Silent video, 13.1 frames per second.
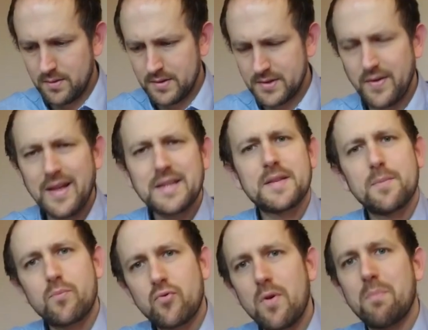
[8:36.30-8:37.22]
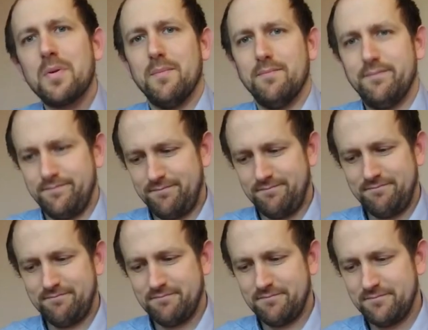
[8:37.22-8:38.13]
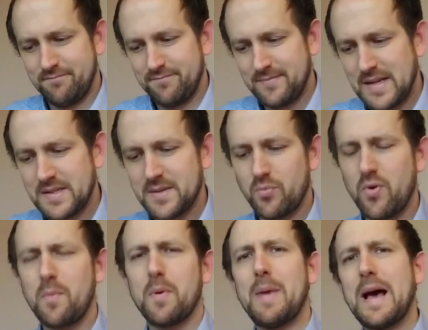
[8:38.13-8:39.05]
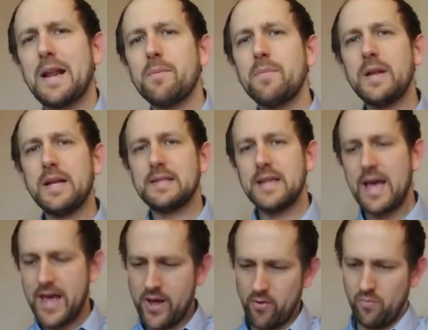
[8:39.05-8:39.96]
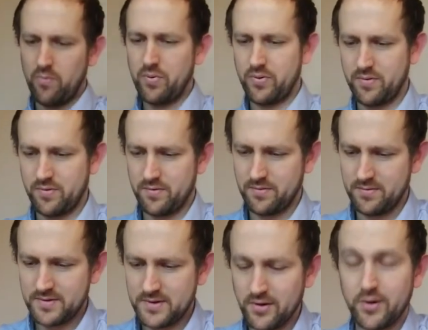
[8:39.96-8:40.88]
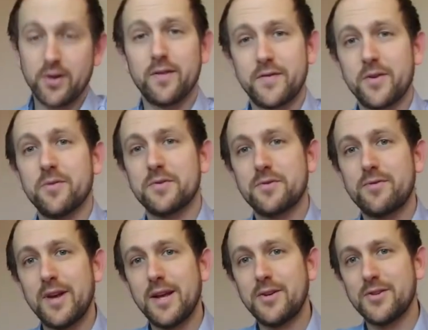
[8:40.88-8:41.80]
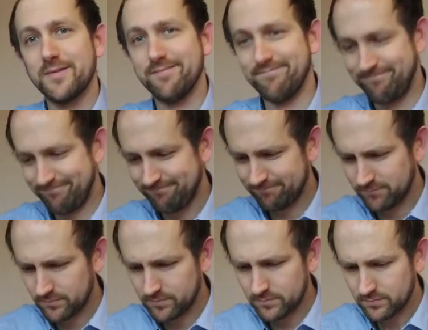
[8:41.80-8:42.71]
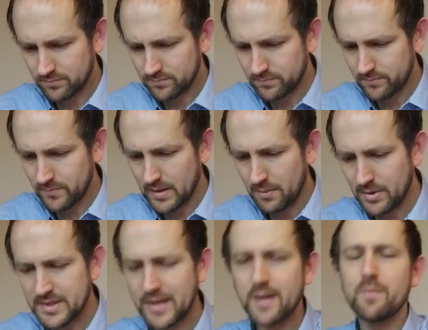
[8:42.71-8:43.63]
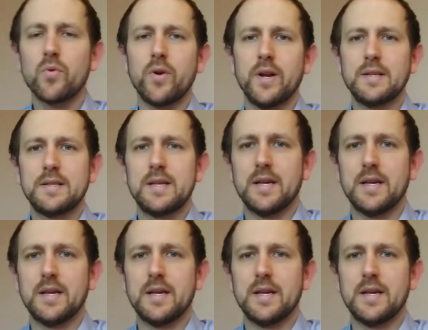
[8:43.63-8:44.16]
So that's the problem. That's the problem. Adam needs help to look after God's creation. My second point is